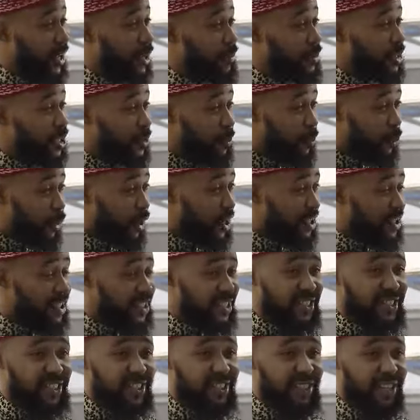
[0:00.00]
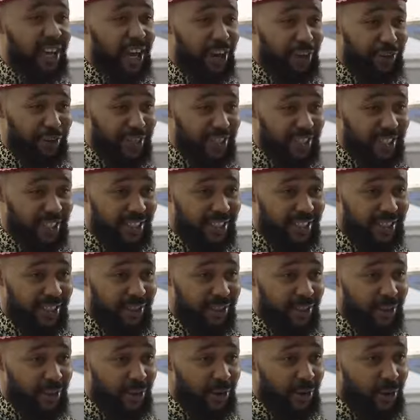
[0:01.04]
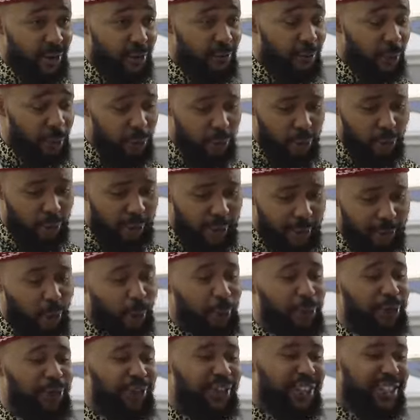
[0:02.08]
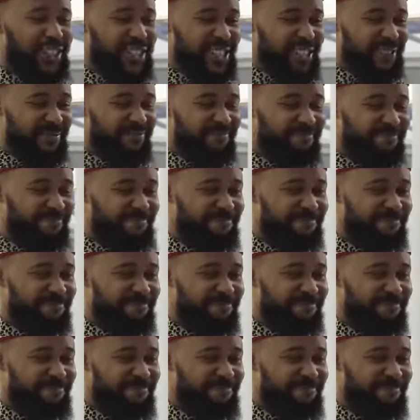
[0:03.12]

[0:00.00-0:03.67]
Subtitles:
My name is Prince Harrison from Umben Community.